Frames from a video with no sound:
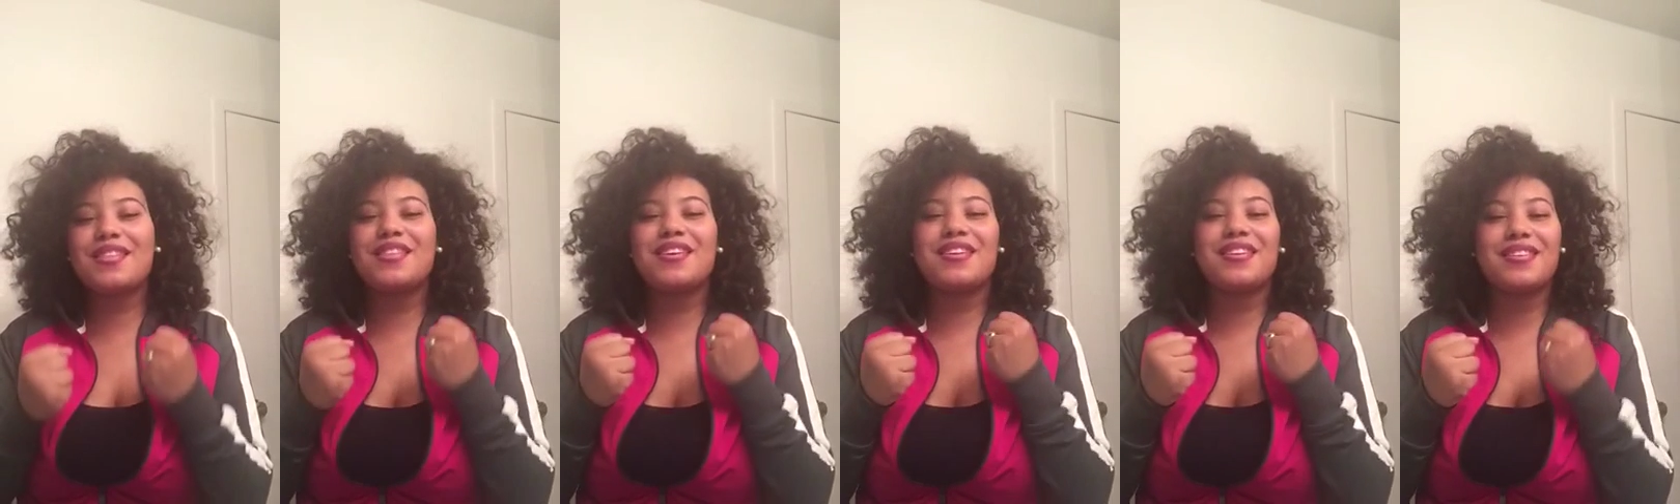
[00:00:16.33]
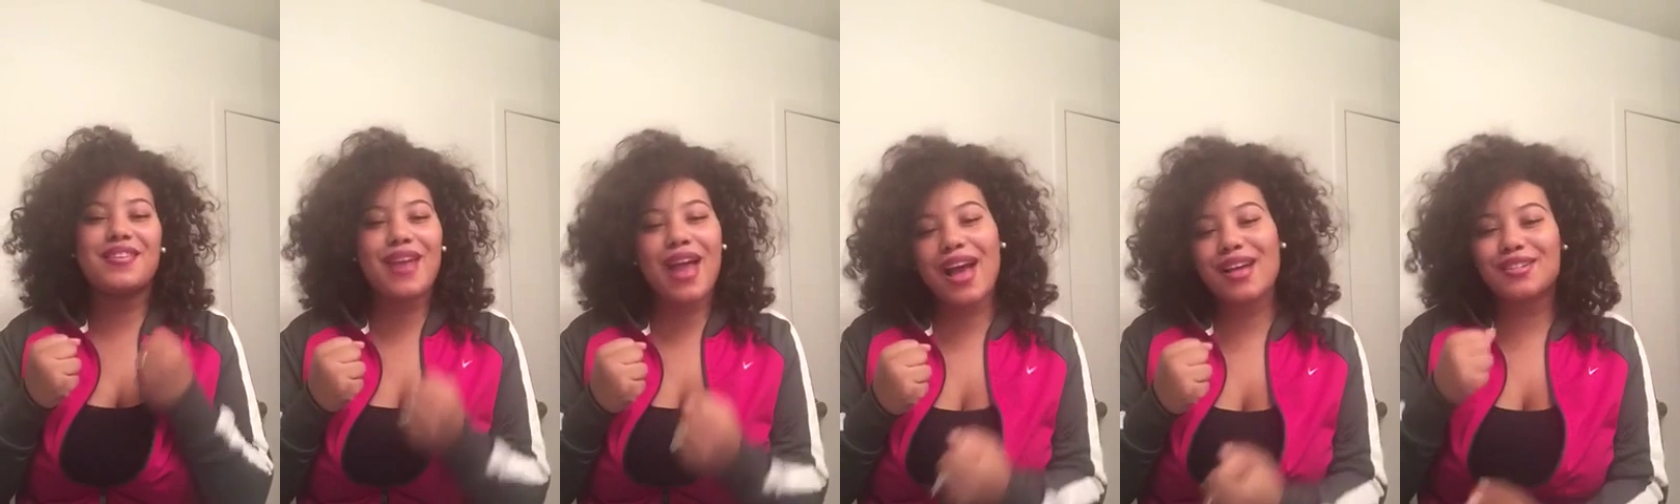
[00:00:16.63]
their
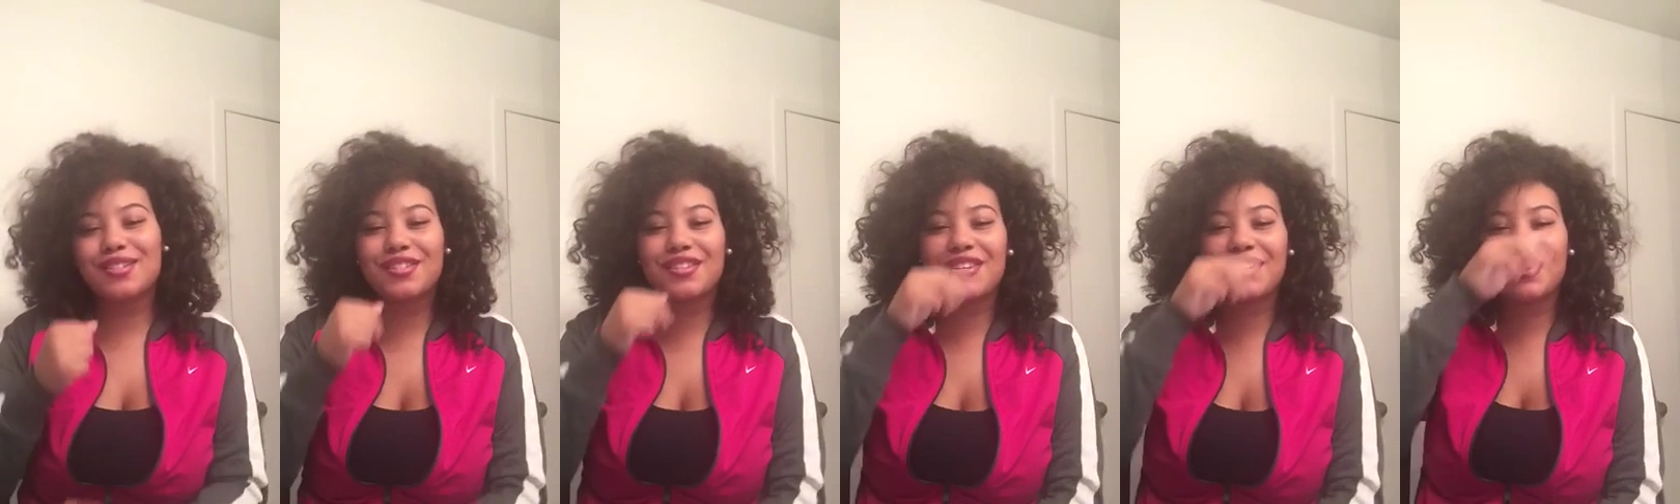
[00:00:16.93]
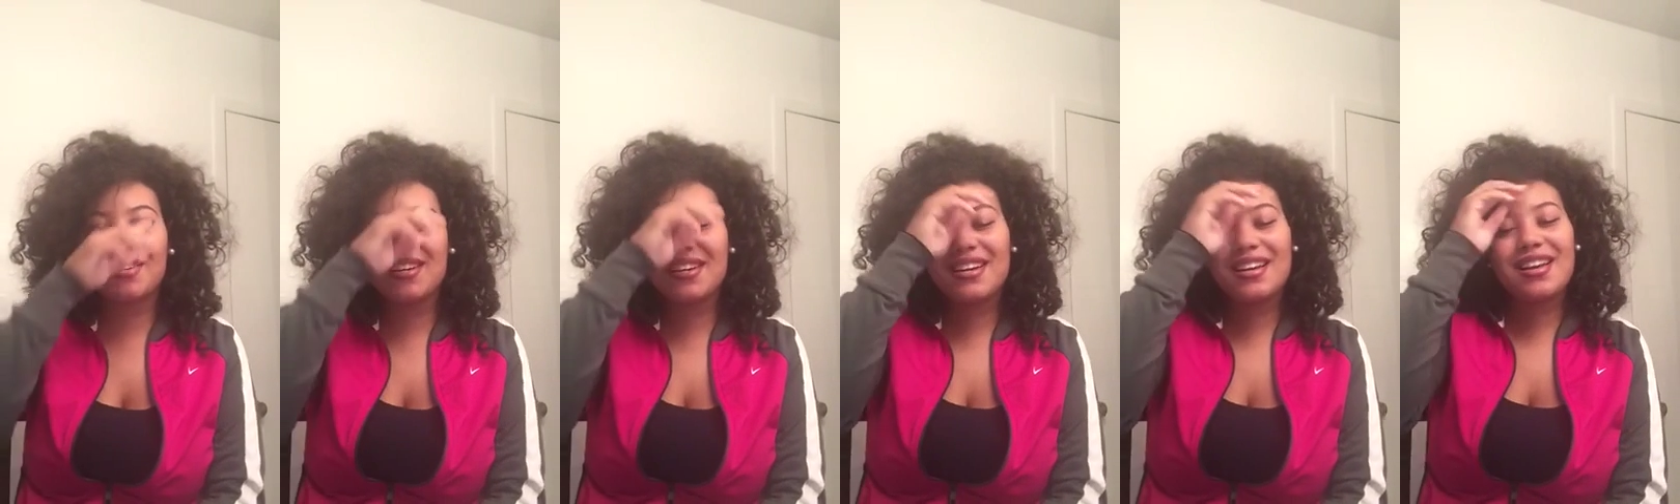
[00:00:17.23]

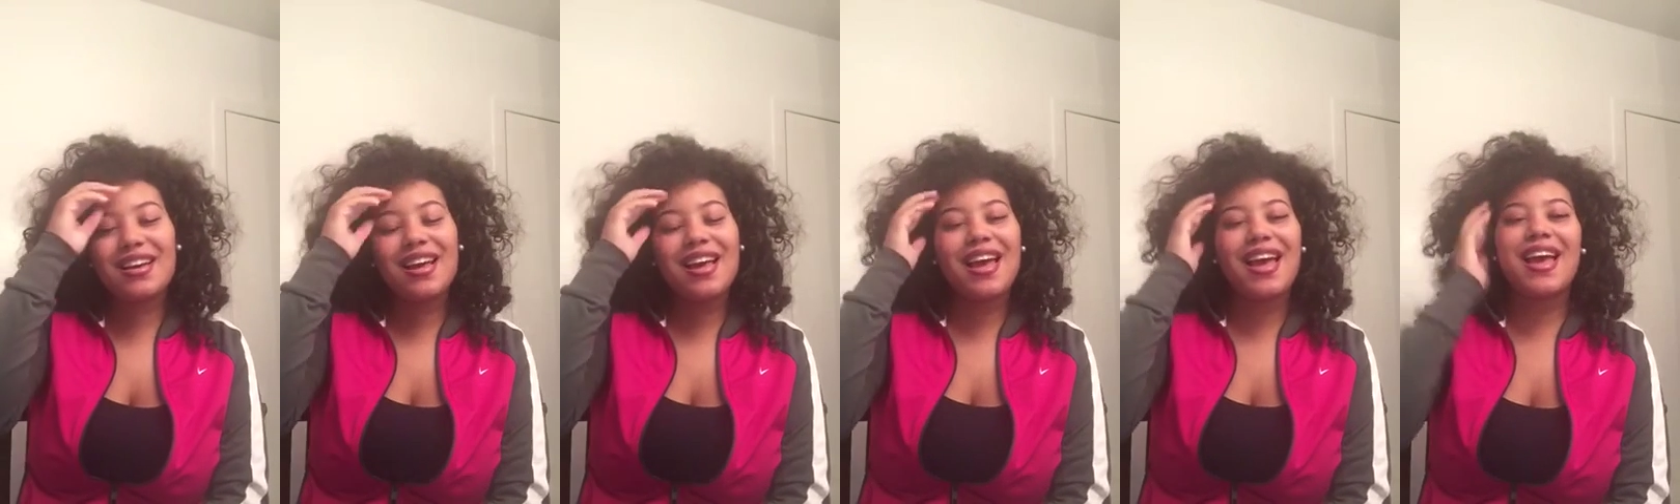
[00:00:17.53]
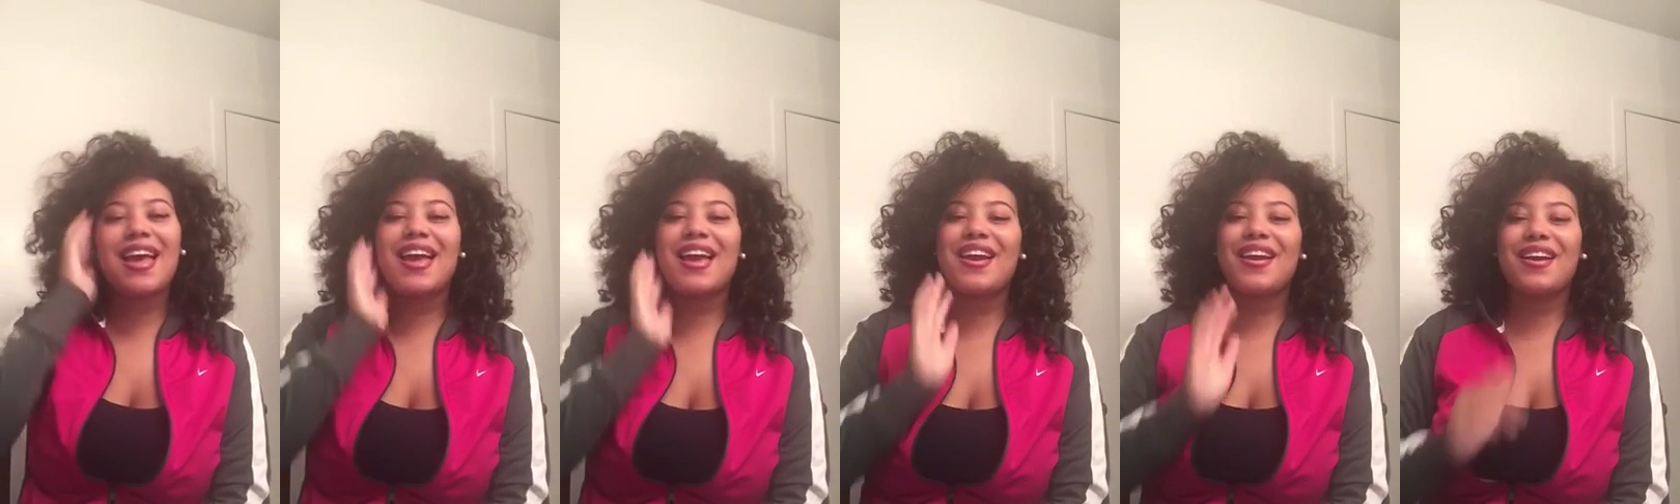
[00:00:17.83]
natural
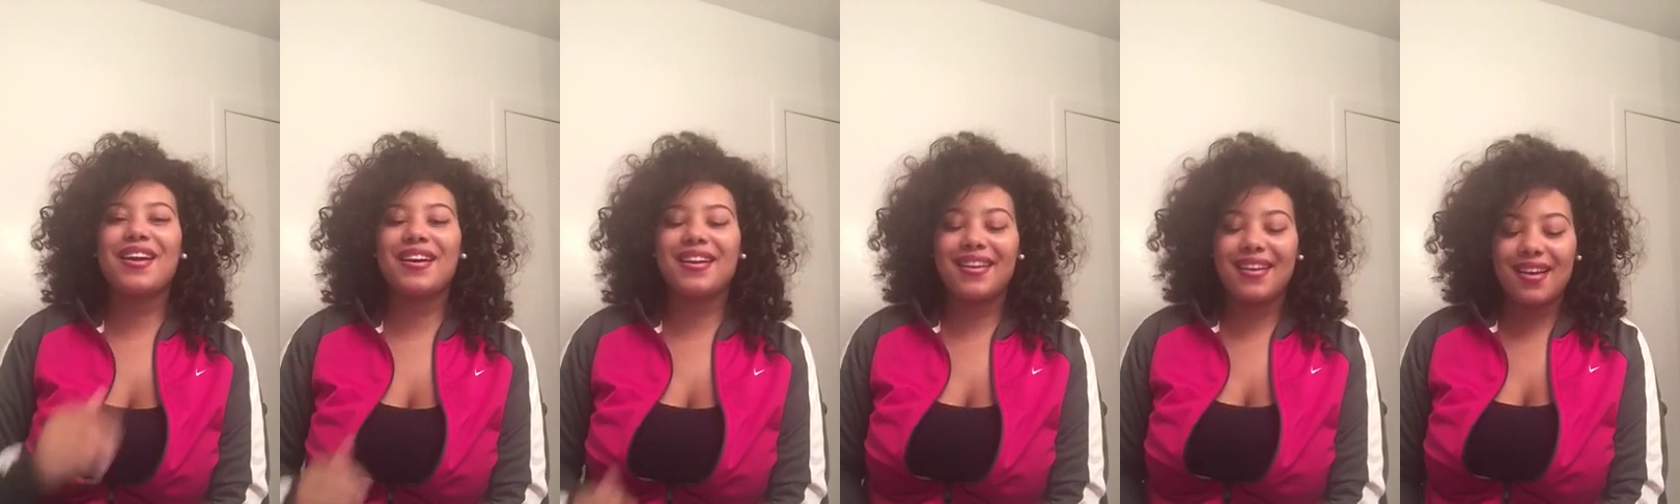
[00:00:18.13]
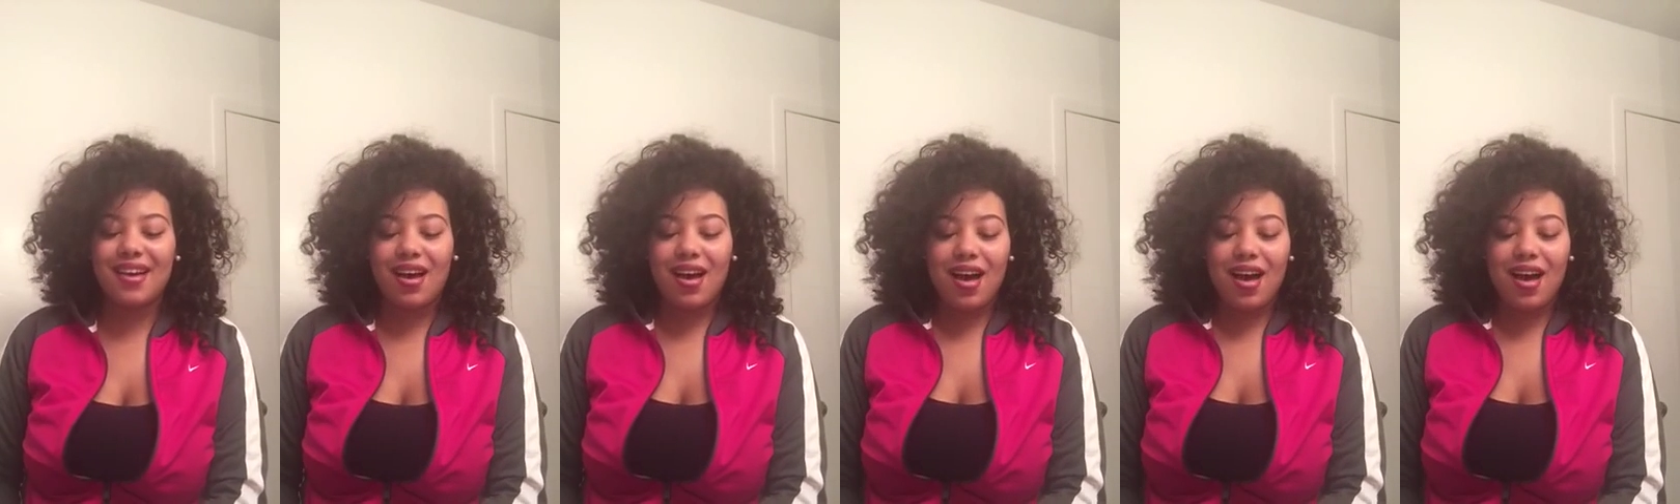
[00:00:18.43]
hair.